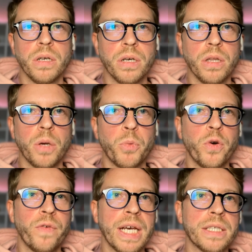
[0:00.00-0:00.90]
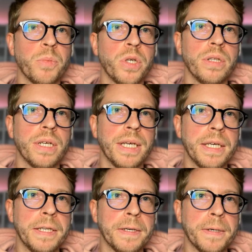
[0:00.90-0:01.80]
lot more flexible,
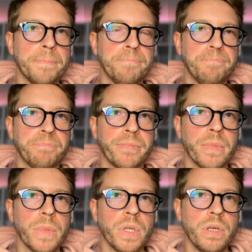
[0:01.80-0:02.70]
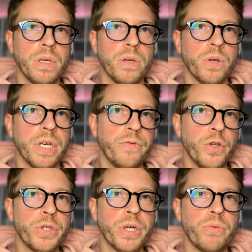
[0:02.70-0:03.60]
and in
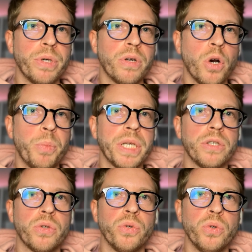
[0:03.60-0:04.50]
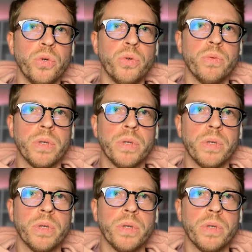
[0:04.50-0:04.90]
future we're hoping to